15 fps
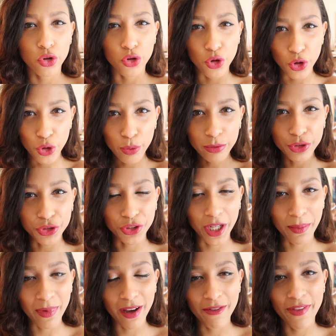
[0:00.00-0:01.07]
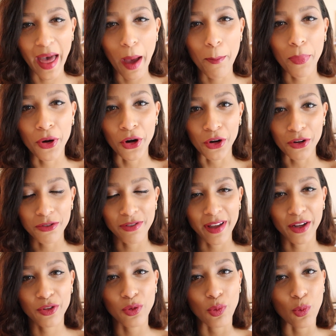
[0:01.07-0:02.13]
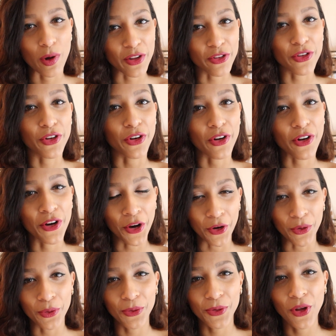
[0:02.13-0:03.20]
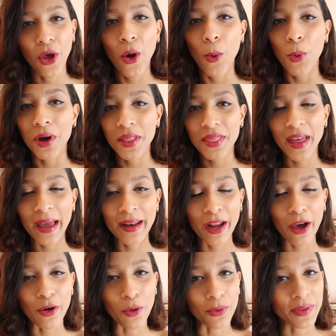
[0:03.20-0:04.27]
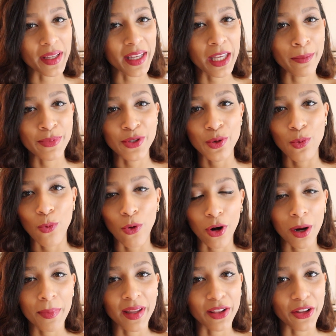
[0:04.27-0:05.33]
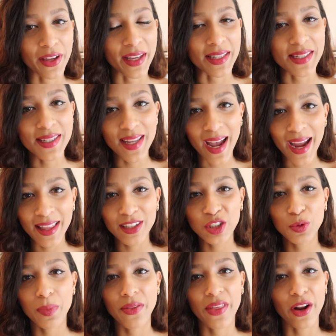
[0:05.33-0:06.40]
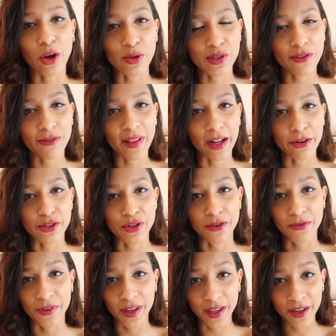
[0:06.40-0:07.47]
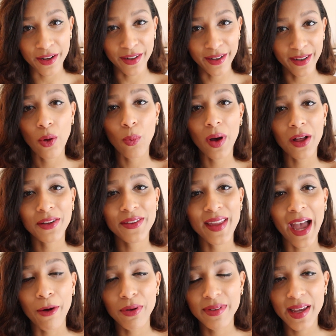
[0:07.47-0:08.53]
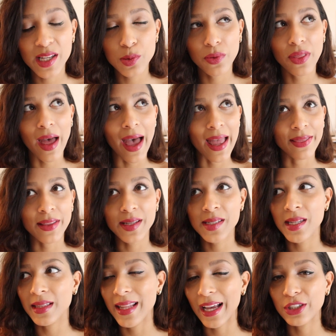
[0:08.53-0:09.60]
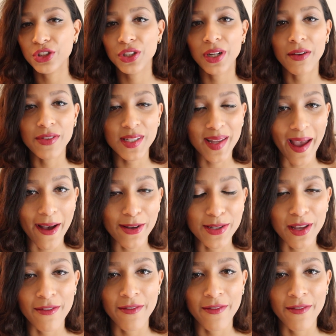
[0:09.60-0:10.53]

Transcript: Do you dream of that perfect winter coat? One that not only keeps you warm and looking stylish, but that also flatters your figure? Well, nowadays, with the endless selection of styles